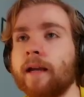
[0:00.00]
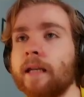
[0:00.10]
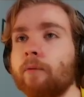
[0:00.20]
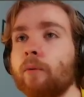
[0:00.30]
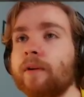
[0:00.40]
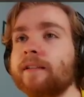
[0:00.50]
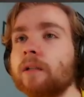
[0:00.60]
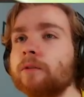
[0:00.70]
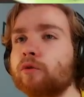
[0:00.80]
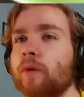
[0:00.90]
Anyway, when it
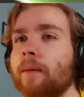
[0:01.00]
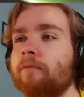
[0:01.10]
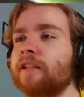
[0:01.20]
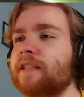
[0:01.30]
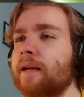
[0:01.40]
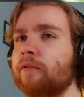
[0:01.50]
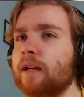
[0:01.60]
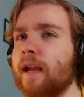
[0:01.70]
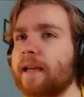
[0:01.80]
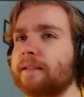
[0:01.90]
comes to upgrades, I
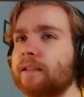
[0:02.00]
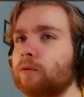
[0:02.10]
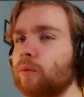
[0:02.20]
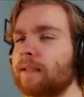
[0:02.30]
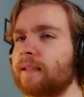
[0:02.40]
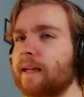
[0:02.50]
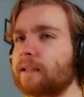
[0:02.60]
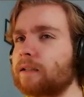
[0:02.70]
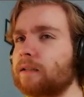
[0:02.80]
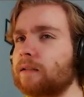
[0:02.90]
really like this one that
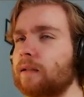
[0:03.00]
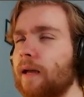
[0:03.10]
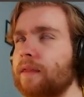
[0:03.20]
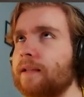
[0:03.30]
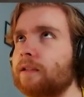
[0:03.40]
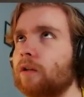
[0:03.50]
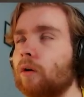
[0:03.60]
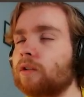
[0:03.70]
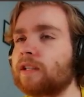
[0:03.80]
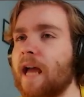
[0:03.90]
has, I think it's
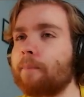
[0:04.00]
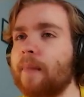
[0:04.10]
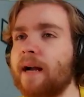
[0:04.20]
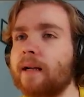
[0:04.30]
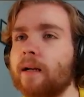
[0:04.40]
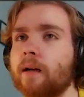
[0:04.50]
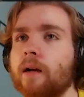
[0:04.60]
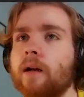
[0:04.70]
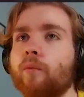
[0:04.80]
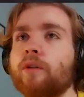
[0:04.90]
called Slapback,
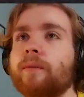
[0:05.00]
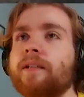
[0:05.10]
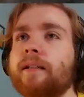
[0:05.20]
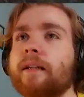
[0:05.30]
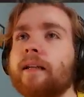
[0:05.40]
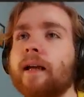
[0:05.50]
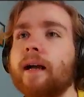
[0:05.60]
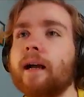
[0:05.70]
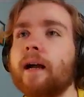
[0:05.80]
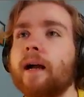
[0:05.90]
which
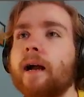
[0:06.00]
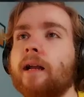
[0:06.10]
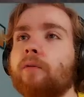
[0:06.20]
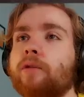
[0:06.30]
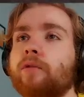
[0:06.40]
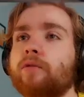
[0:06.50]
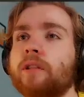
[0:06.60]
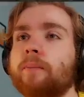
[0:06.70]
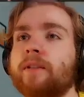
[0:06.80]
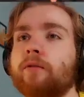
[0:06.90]
basically allows you to simply